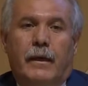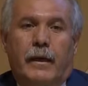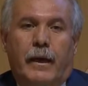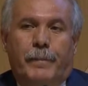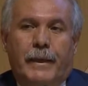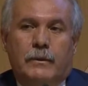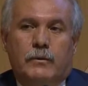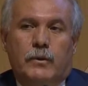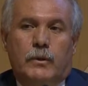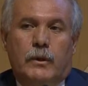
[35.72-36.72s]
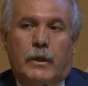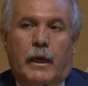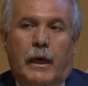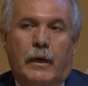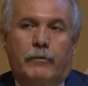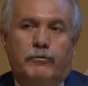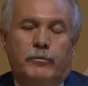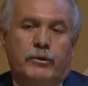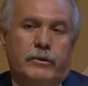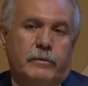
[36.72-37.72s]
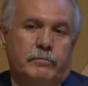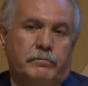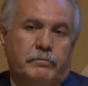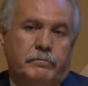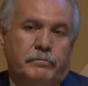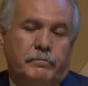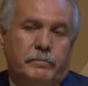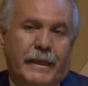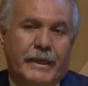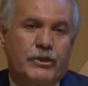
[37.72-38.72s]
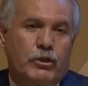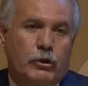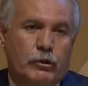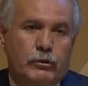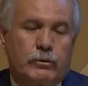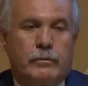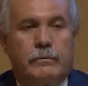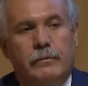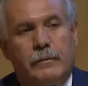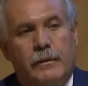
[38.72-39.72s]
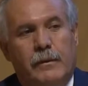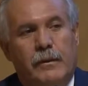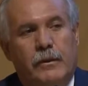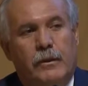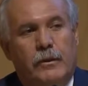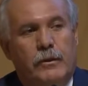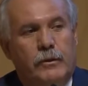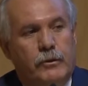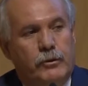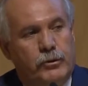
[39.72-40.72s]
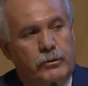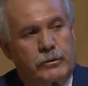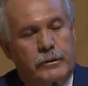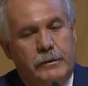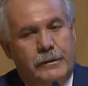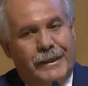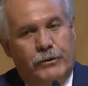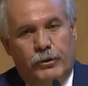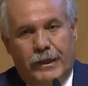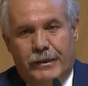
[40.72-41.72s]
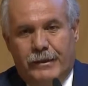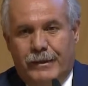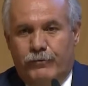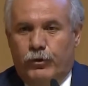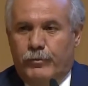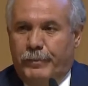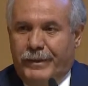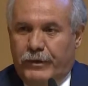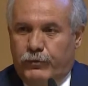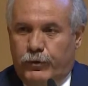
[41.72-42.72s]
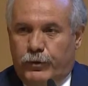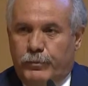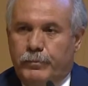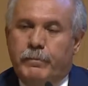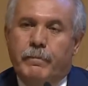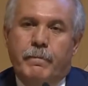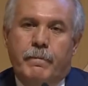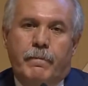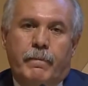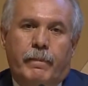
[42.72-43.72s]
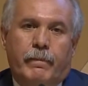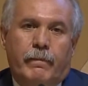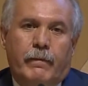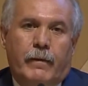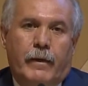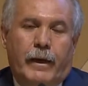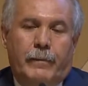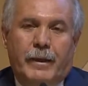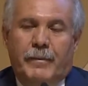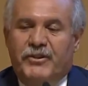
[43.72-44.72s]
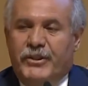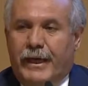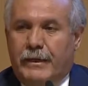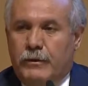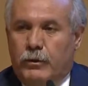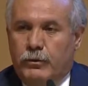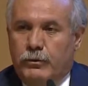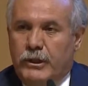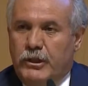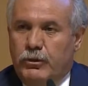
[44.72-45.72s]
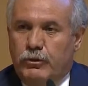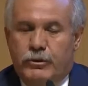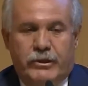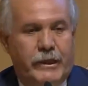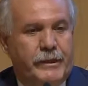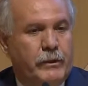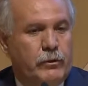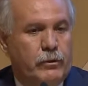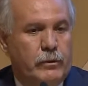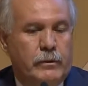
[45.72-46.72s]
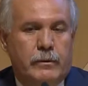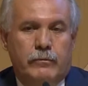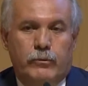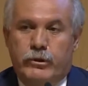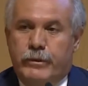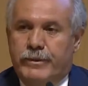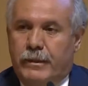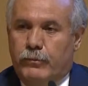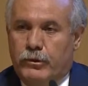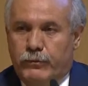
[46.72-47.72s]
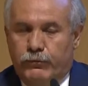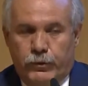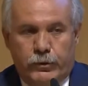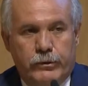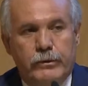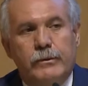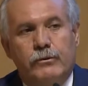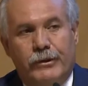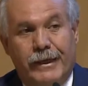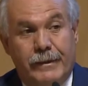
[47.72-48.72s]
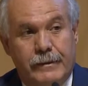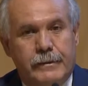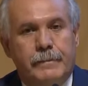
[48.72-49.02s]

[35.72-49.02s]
about how the Muslim NGOs should get together and form a platform and maybe react on the issues relating to the Muslims and Muslim world together.